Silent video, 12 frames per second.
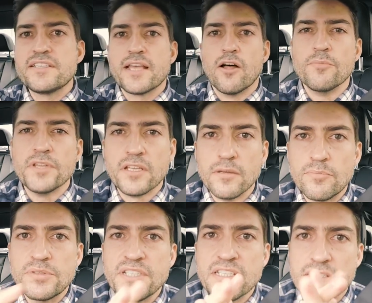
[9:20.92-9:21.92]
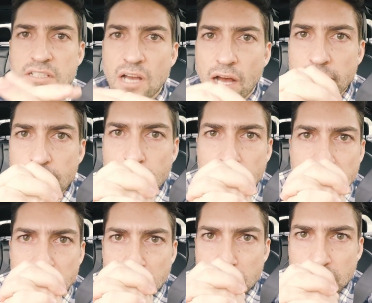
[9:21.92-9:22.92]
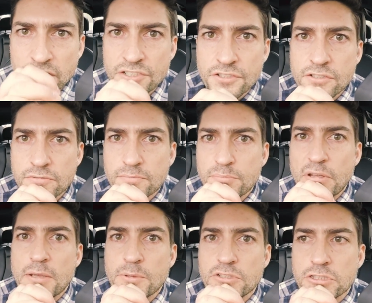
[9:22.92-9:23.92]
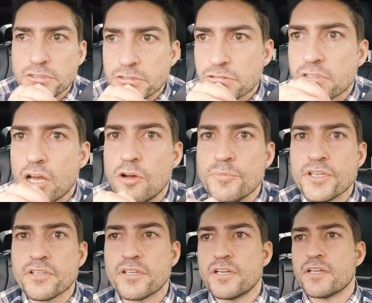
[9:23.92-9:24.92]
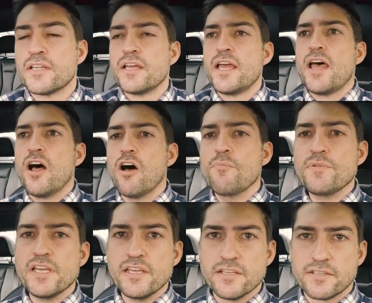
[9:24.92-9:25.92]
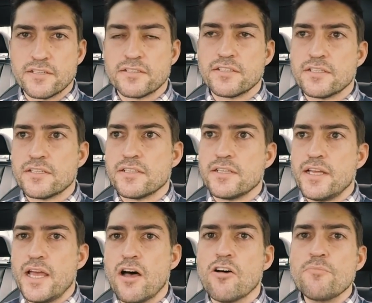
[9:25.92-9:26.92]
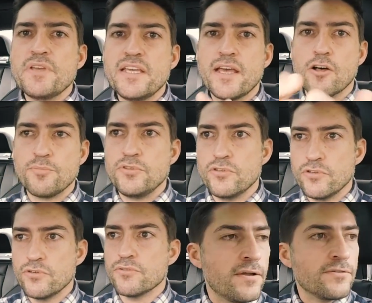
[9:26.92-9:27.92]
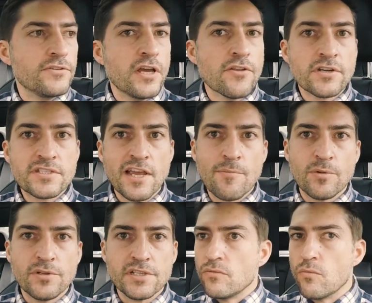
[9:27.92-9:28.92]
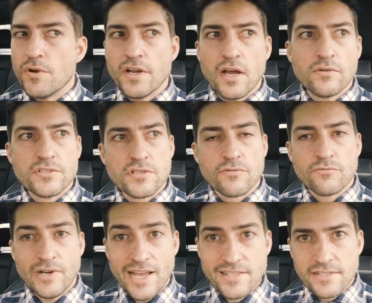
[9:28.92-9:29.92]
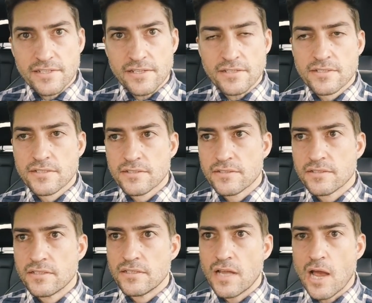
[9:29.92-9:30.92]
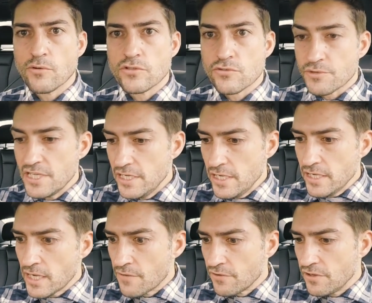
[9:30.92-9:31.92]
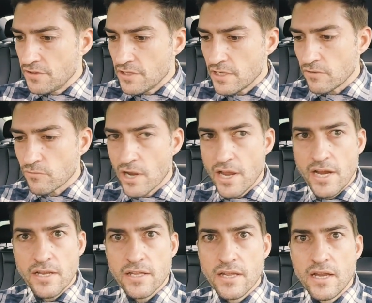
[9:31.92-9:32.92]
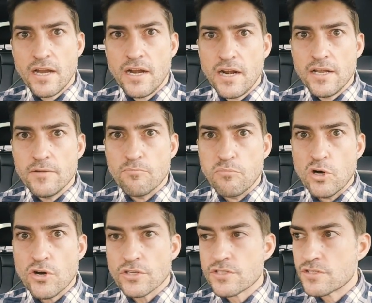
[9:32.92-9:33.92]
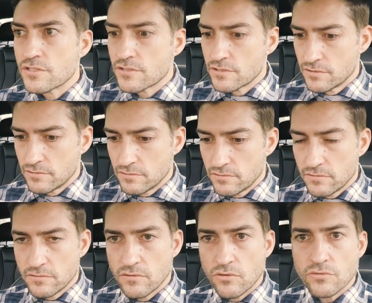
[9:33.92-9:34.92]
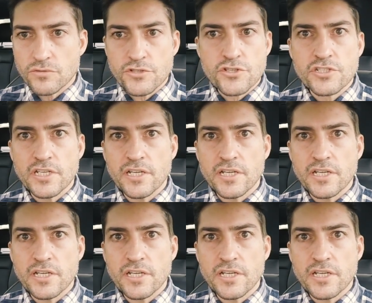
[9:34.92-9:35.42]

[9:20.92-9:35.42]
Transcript: help me. Please, God. Please, Jesus, baby Jesus, help me. Help me. Help me help you. The other example is when I was a resident, I was reading everything, right? books. Holy shit.